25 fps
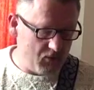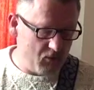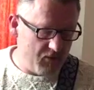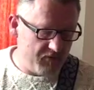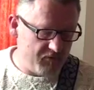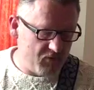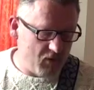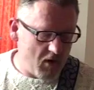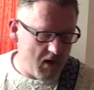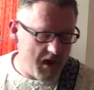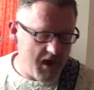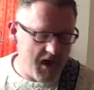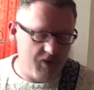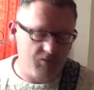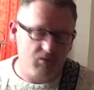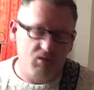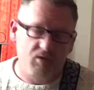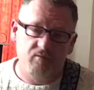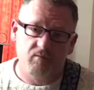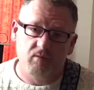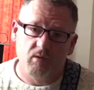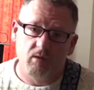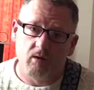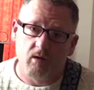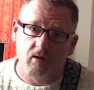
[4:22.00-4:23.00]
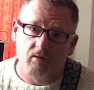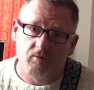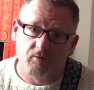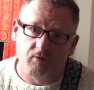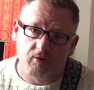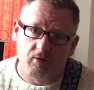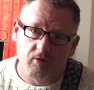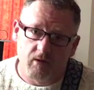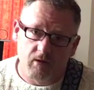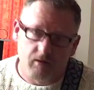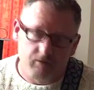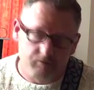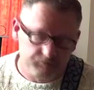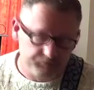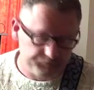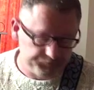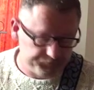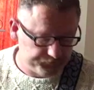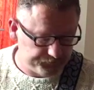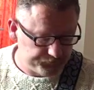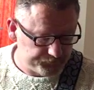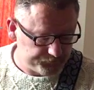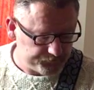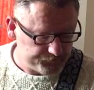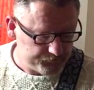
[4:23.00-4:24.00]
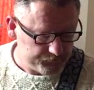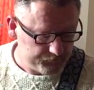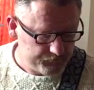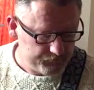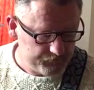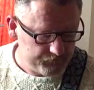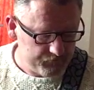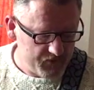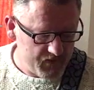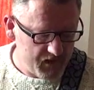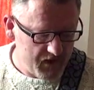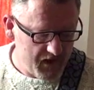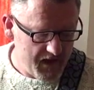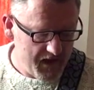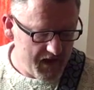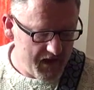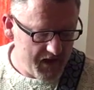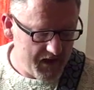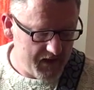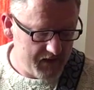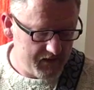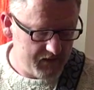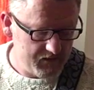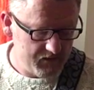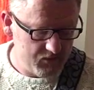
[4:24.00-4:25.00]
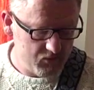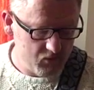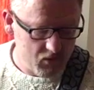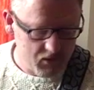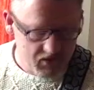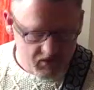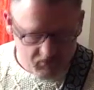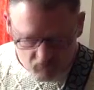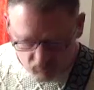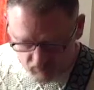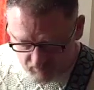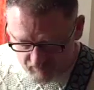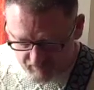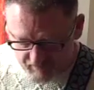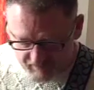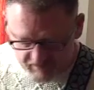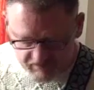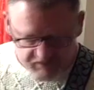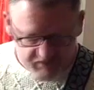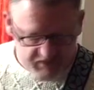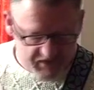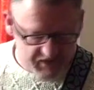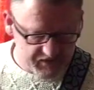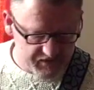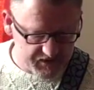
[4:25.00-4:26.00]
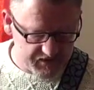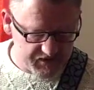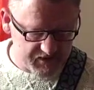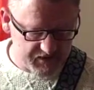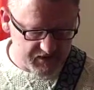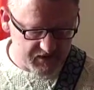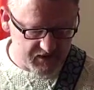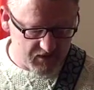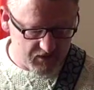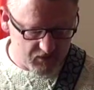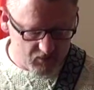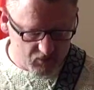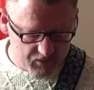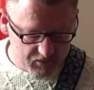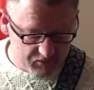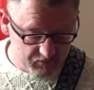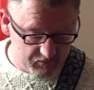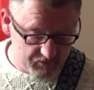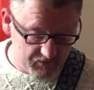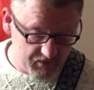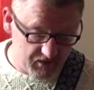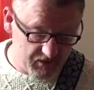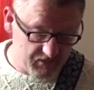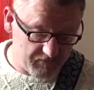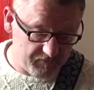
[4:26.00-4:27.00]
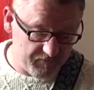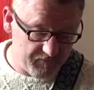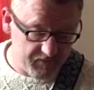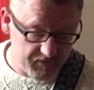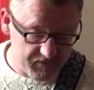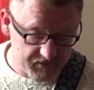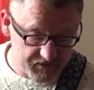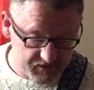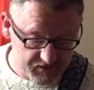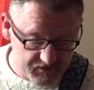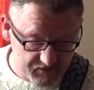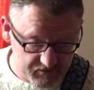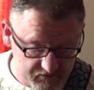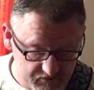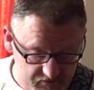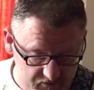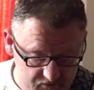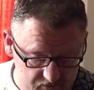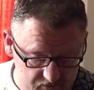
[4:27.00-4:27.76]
we've got air movement going through here, and one of the things about this guitar when I first